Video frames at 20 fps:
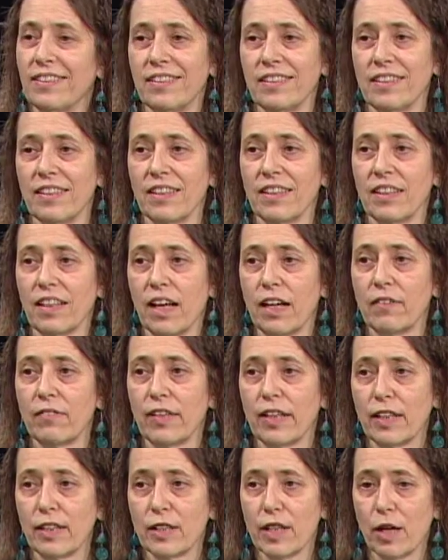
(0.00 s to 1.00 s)
did a lot of
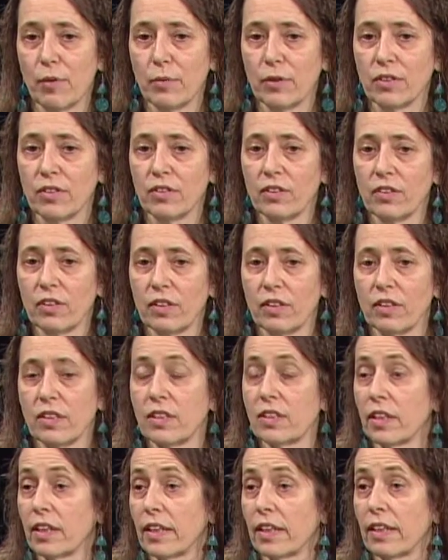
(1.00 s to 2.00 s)
anatomical
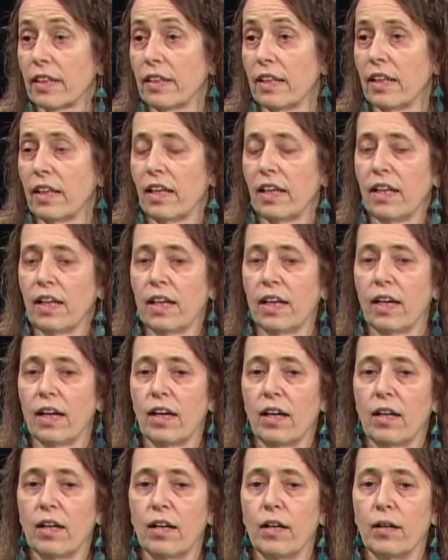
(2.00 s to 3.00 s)
study,
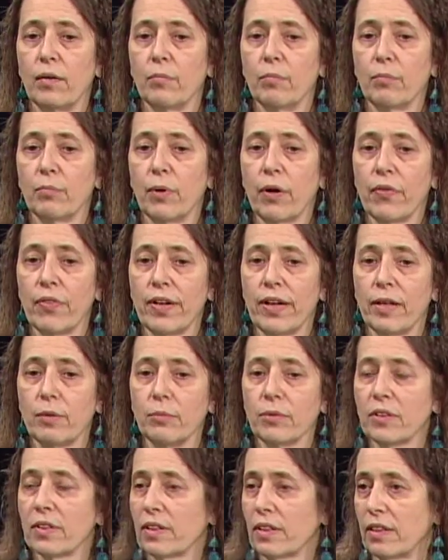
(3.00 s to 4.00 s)
both
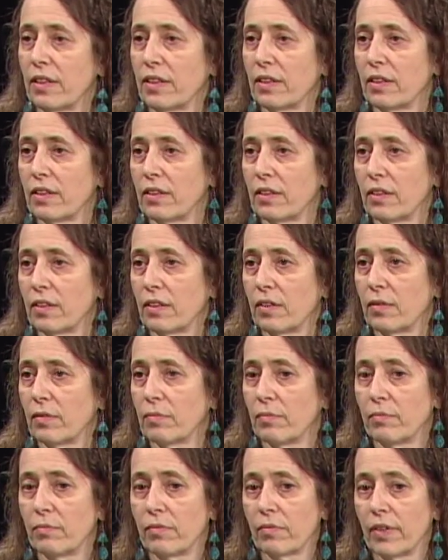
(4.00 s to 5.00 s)
animals and
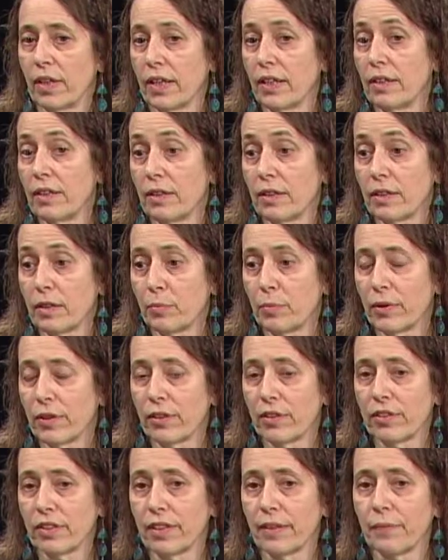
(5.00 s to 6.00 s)
Indians
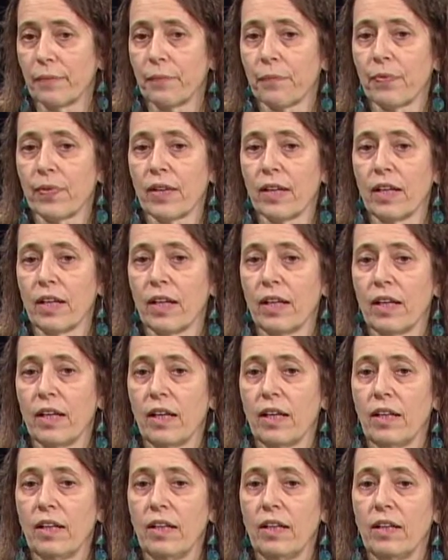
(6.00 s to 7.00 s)
apparently.
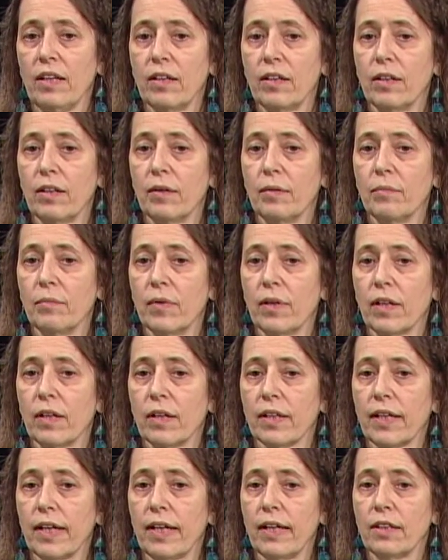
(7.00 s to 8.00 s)
He
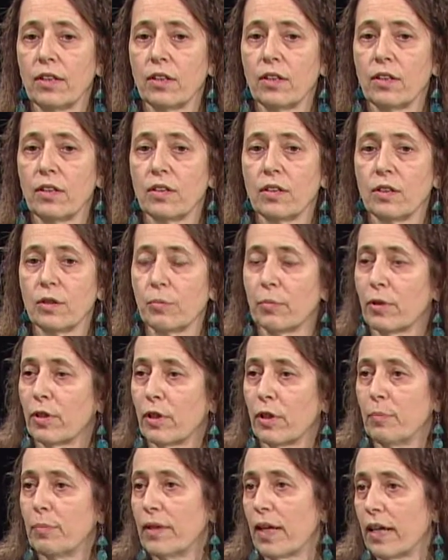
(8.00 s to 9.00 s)
gained a
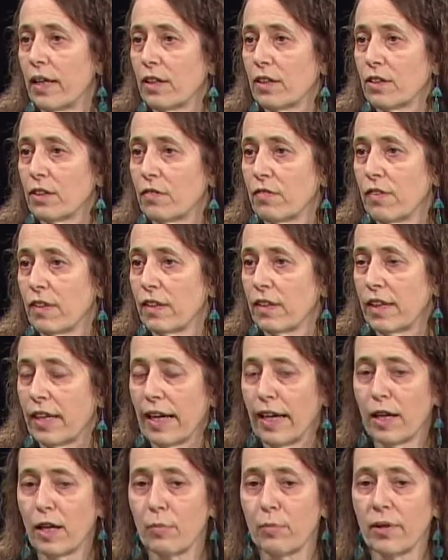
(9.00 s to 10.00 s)
superb knowledge of
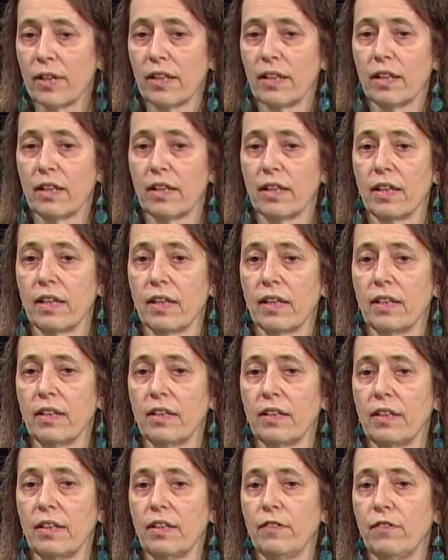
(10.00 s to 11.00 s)
anatomy,
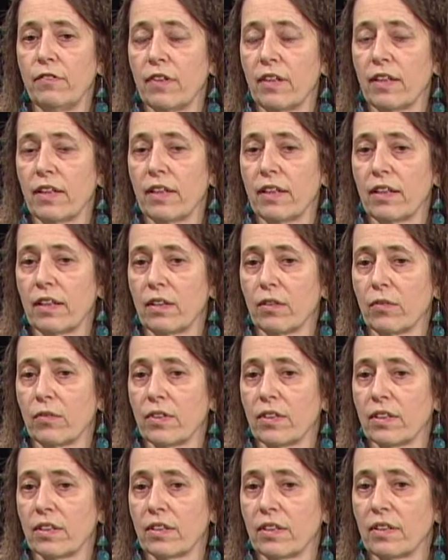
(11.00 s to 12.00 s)
and he felt that there
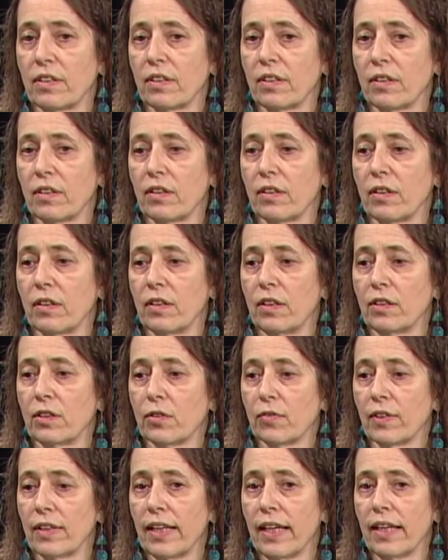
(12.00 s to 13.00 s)
was a
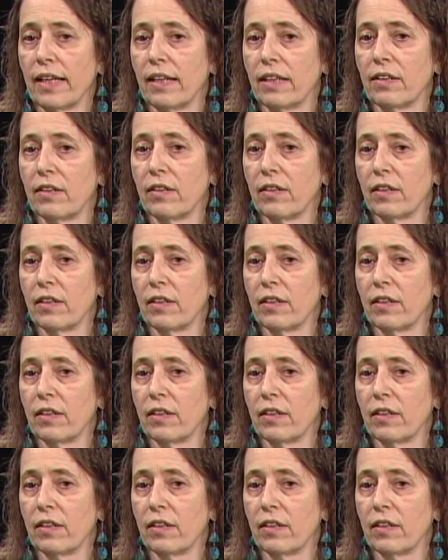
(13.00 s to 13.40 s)
interrelated